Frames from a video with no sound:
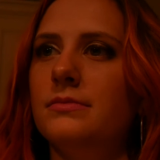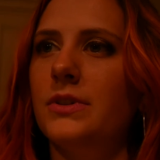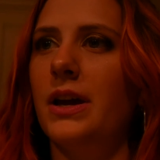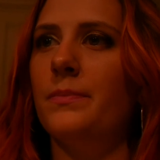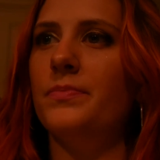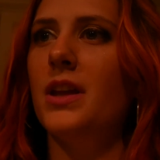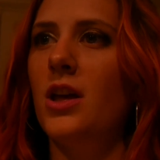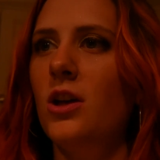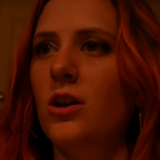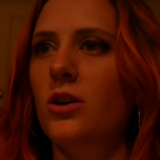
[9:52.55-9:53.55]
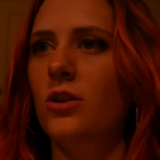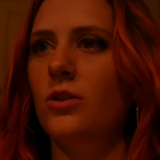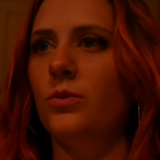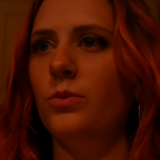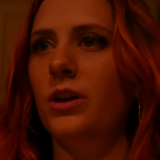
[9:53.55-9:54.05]
Okay.
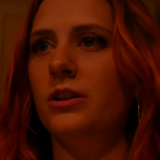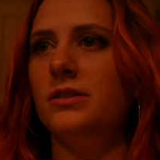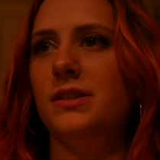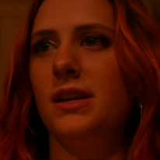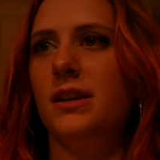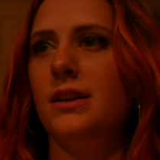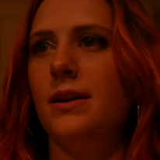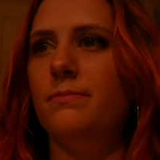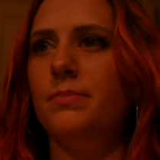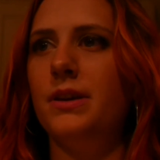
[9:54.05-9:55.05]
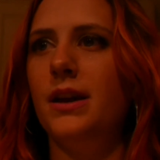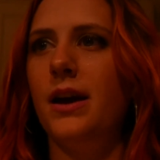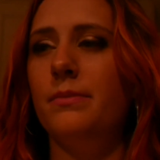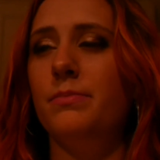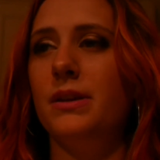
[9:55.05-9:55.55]
We are DNM
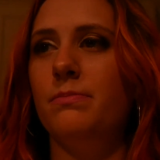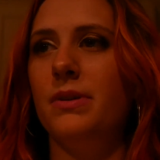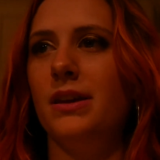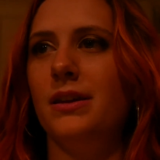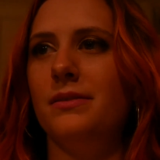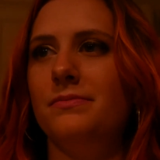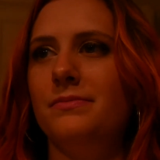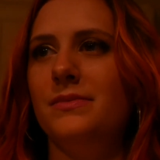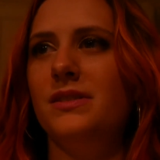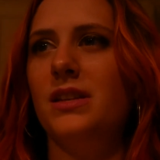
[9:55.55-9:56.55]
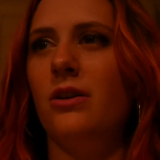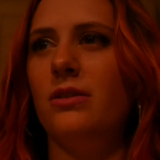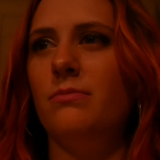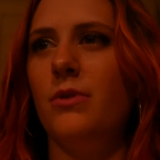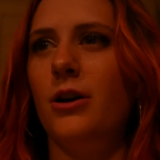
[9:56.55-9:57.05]
PIBP down
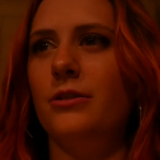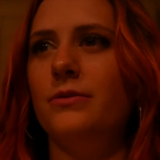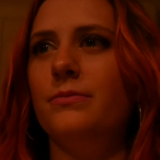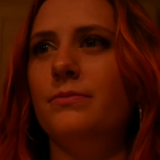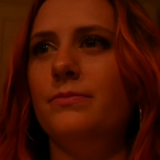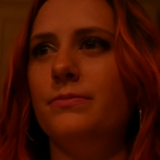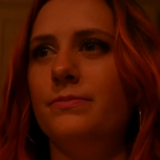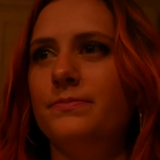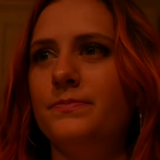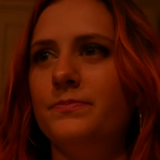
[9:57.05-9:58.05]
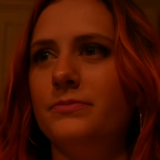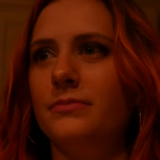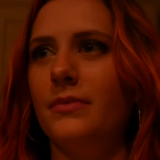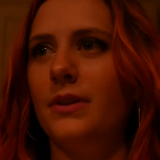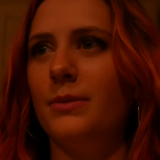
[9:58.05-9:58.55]
in Mart.
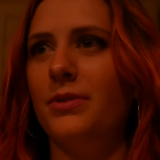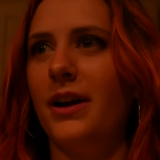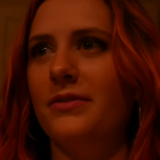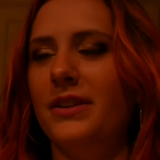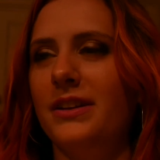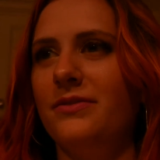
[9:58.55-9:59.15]
Private.